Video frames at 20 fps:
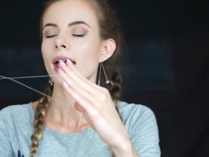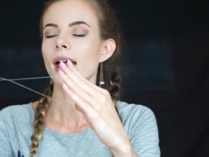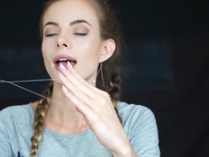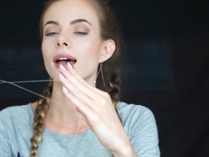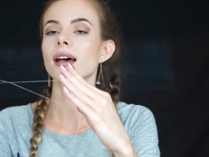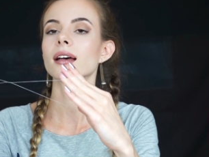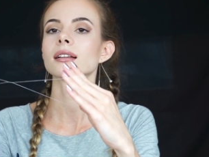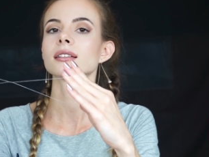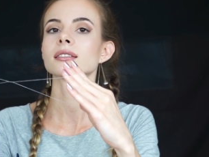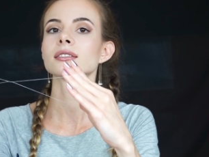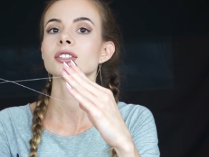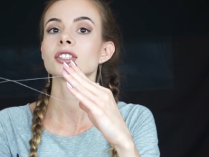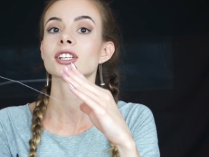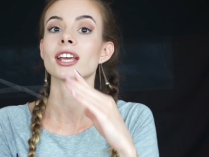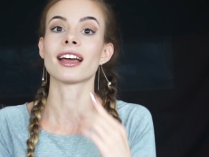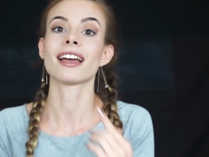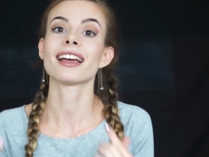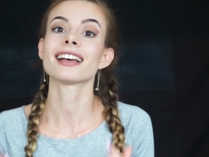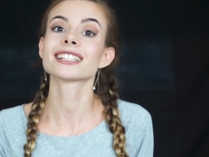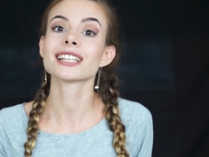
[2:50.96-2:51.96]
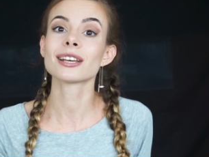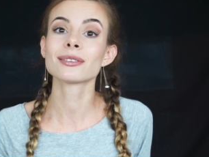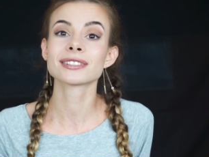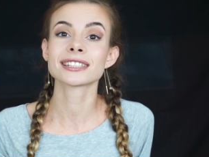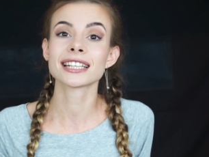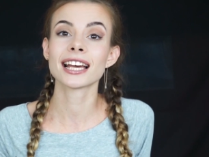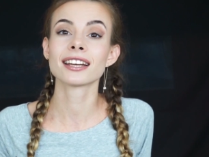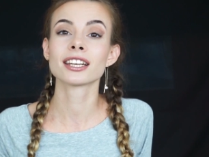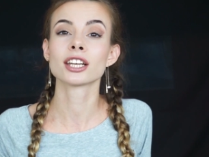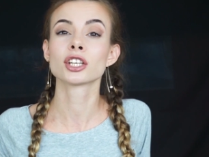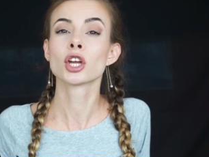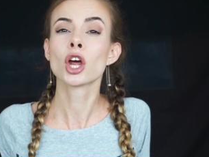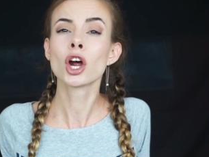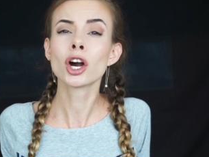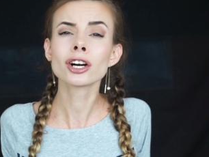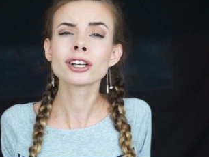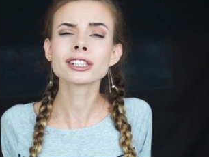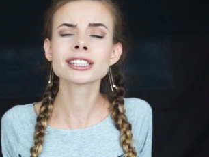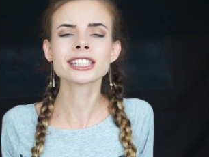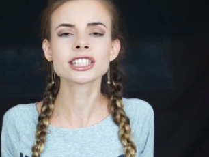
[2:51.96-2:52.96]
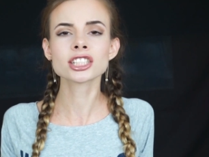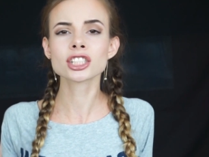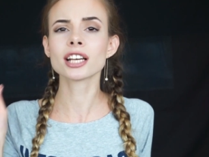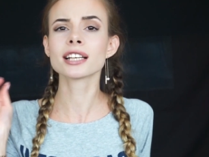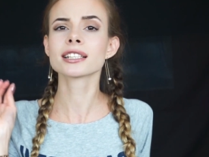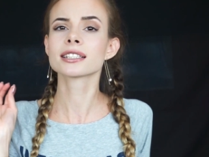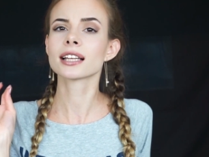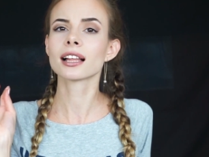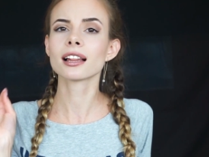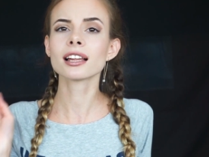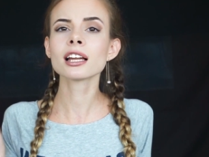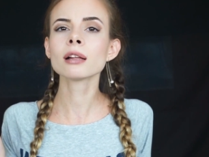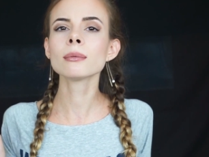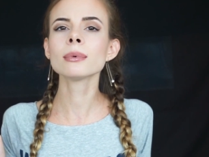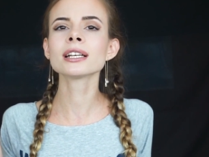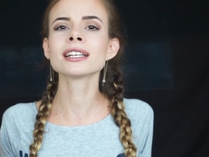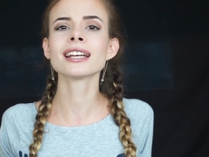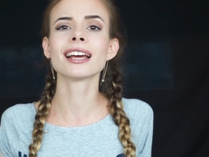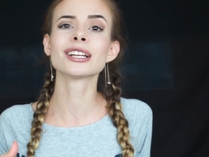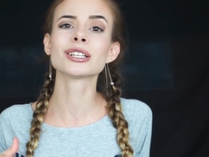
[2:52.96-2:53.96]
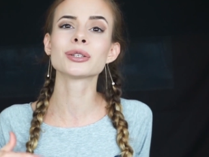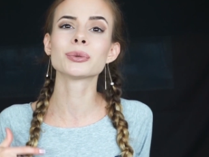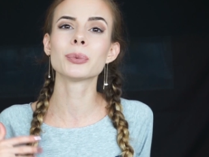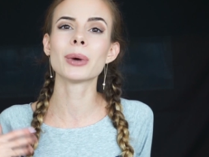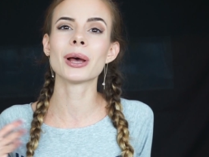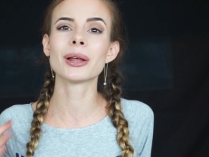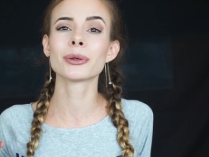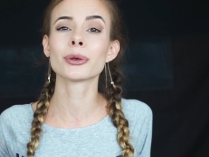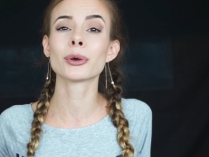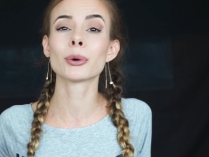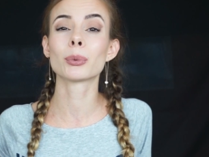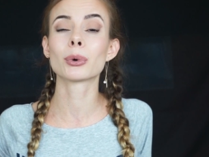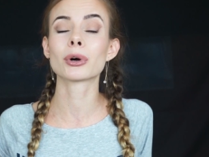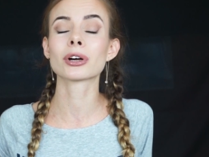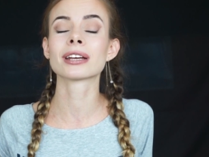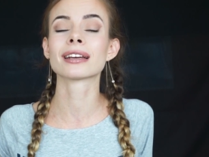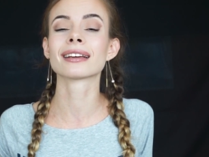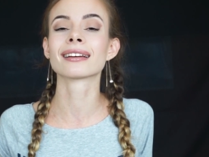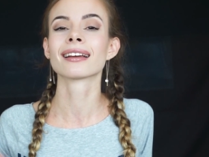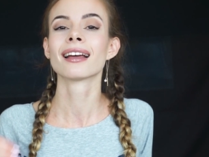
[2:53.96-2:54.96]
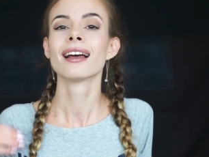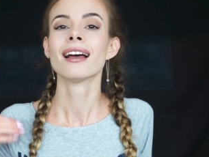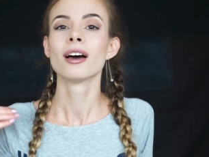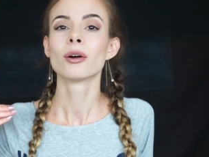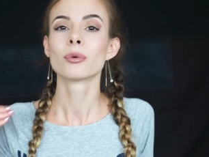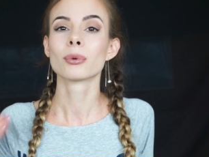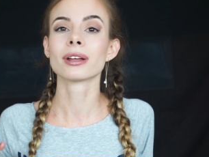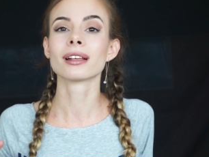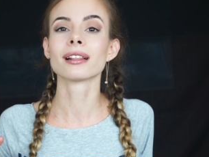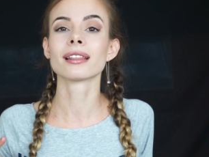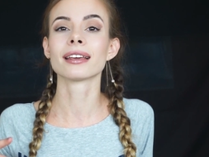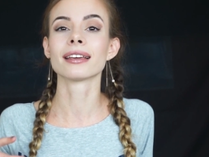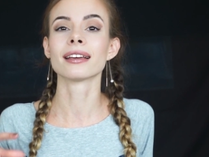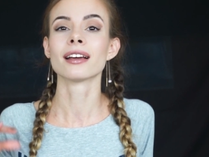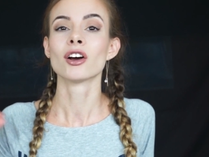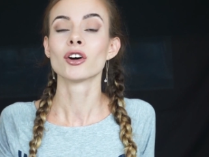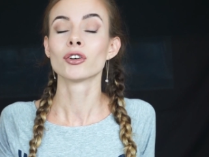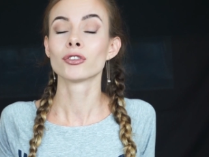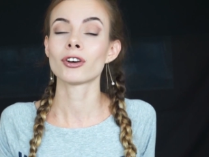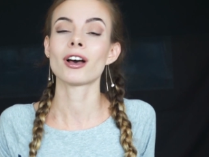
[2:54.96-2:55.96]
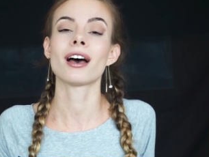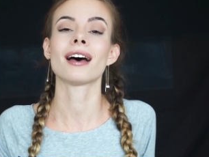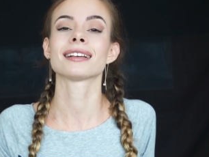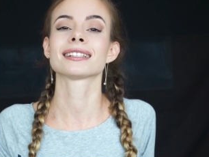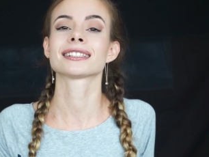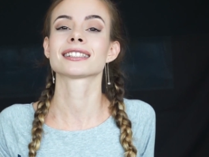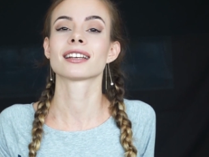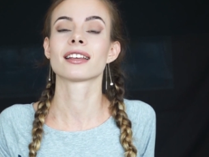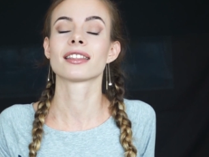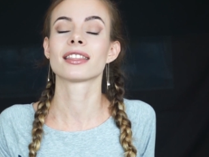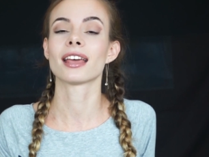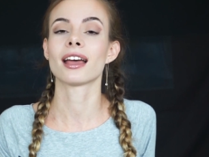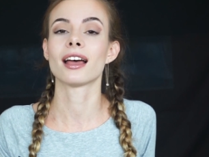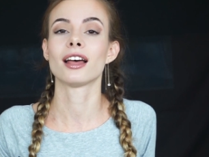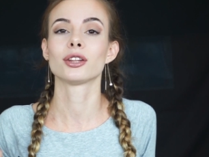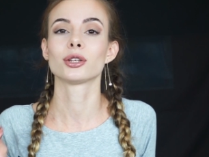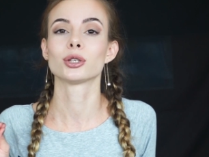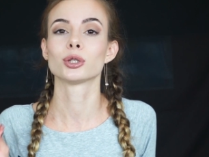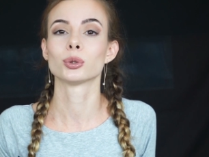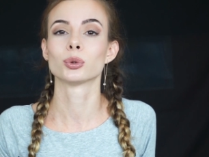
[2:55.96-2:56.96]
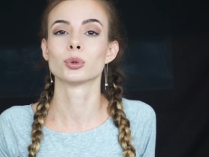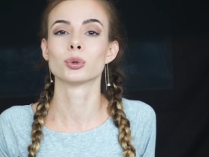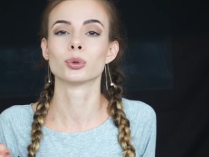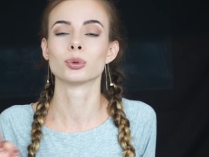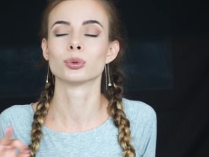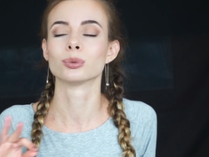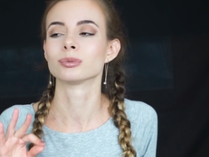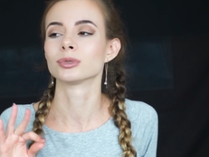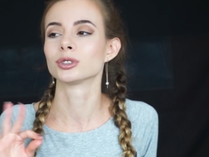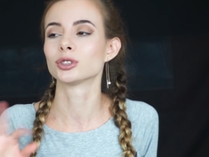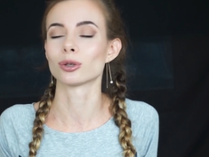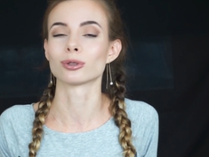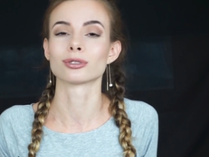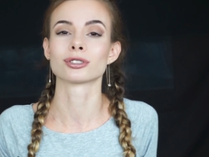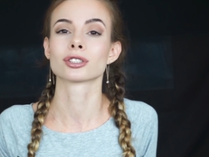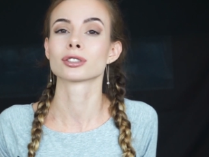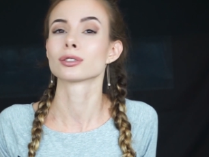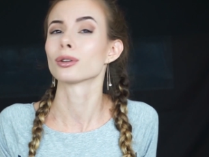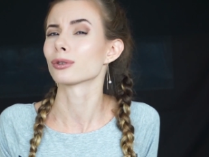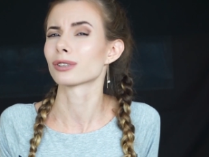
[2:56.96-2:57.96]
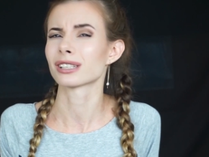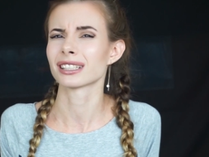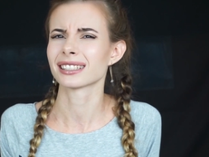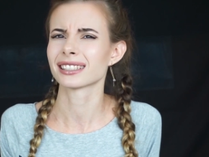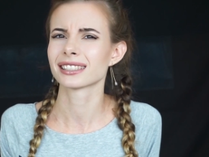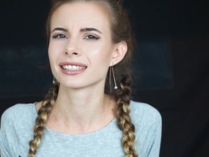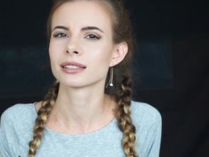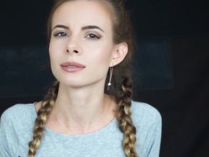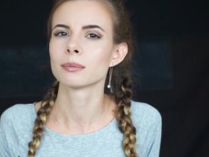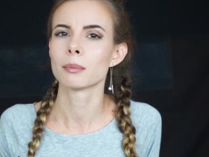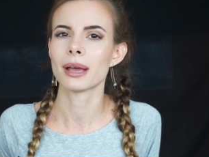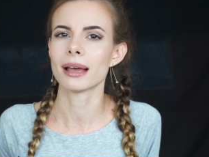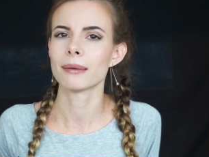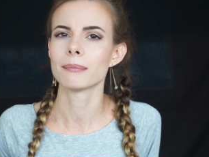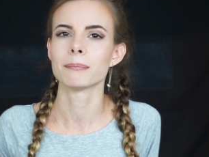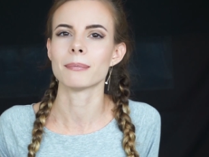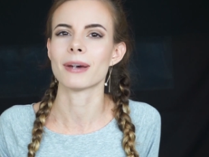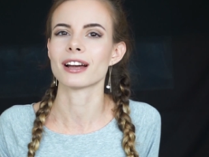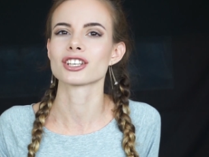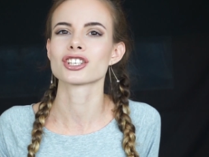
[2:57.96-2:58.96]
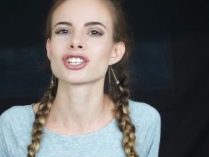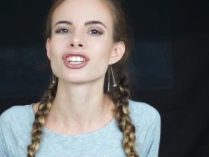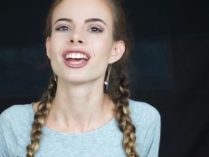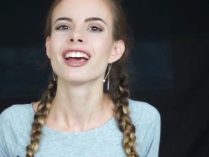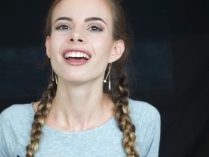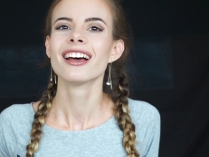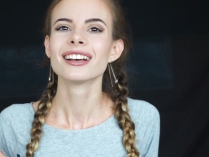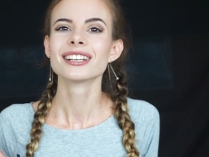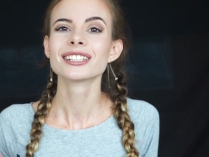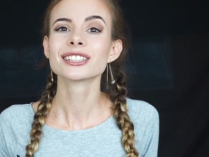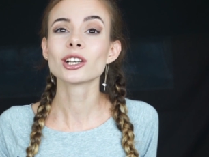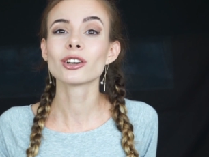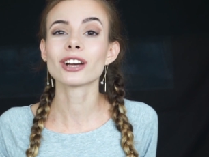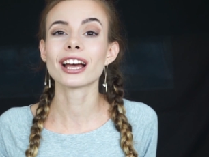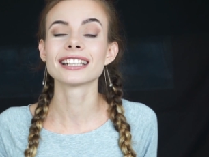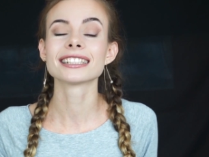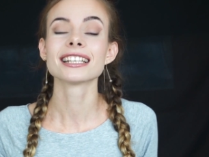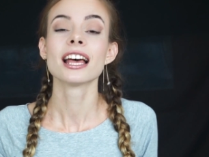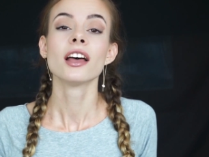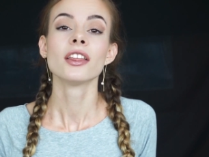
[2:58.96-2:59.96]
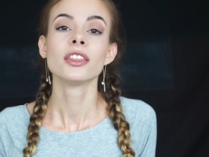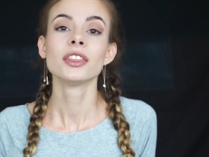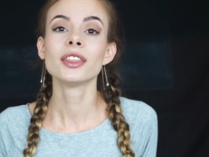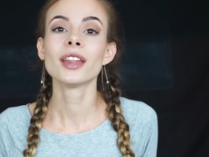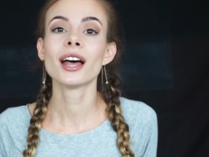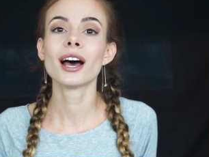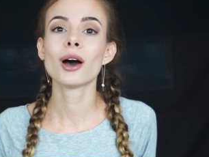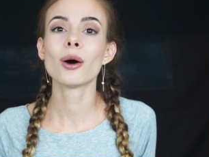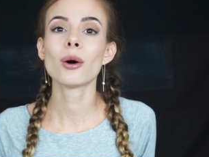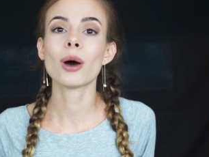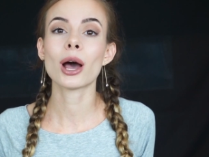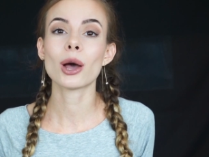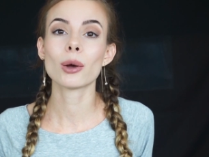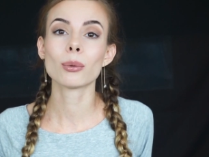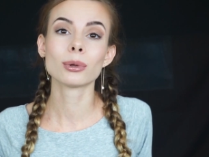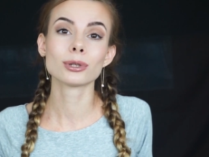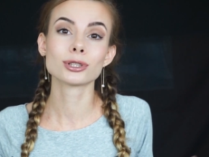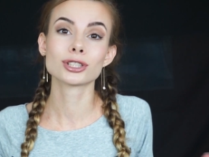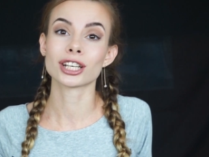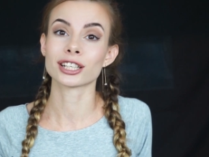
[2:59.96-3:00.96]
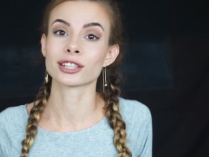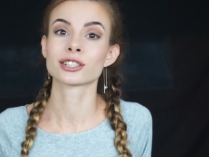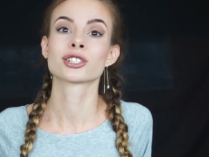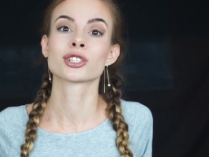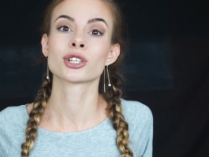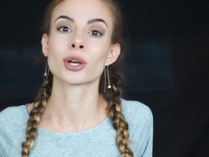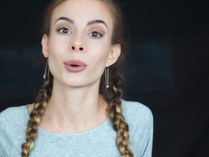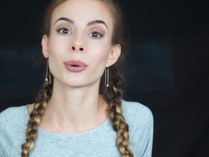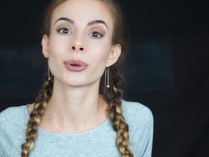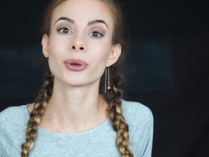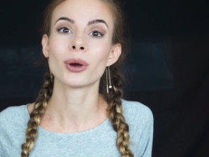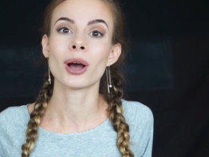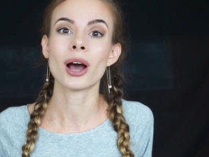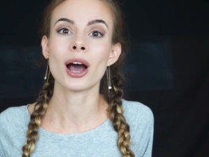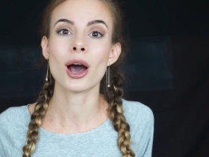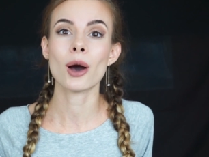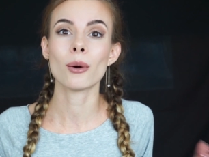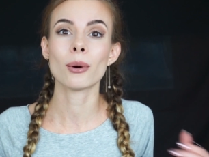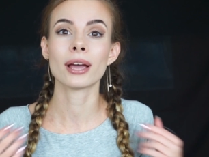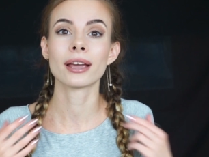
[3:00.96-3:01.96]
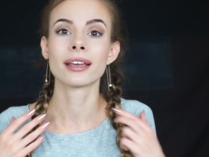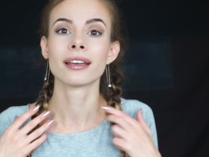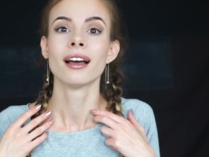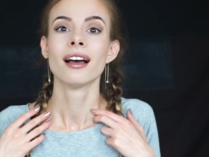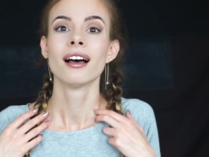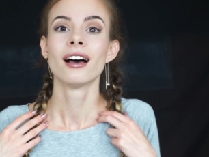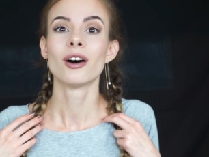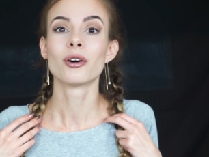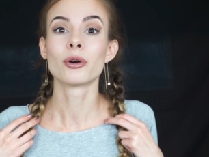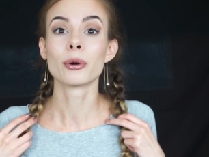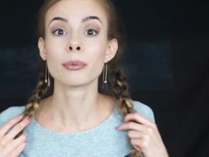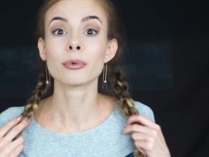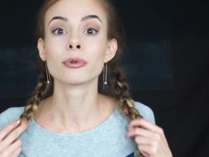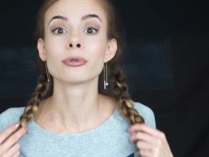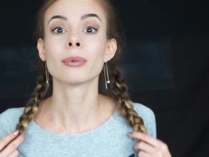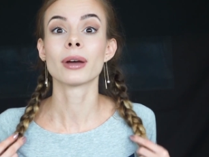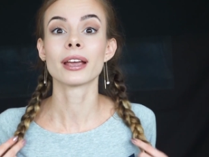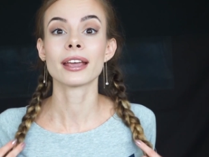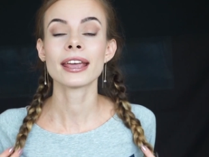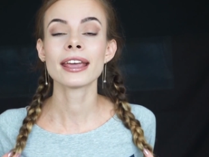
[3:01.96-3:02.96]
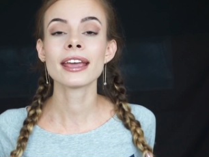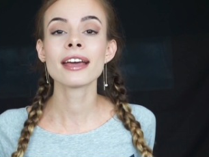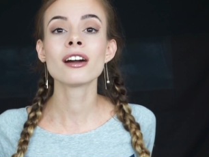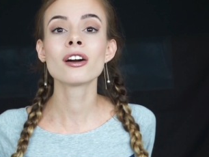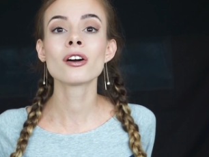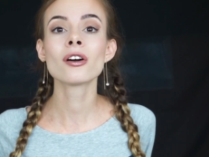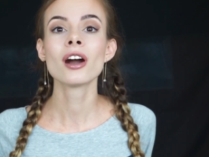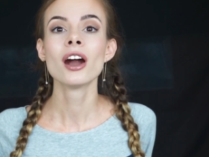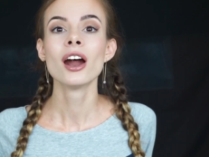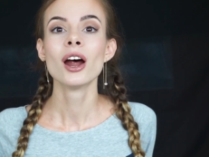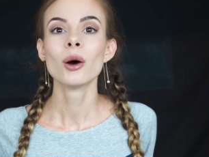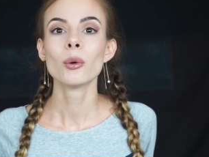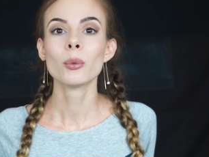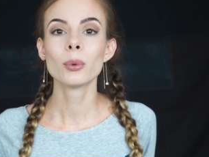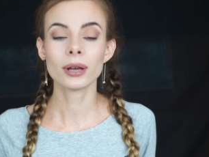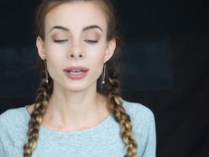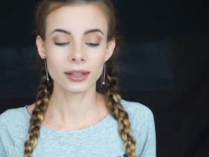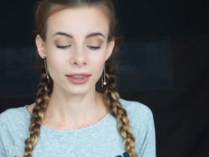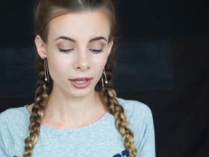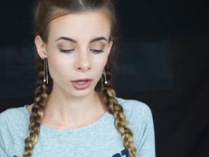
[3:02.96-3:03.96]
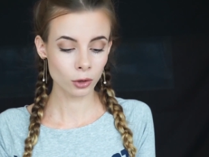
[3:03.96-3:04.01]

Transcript: And yeah, as I've said, it hurts just a little bit, and when you're working really fast, then you don't notice much. So guys, now I will just show you how I remove my hair with a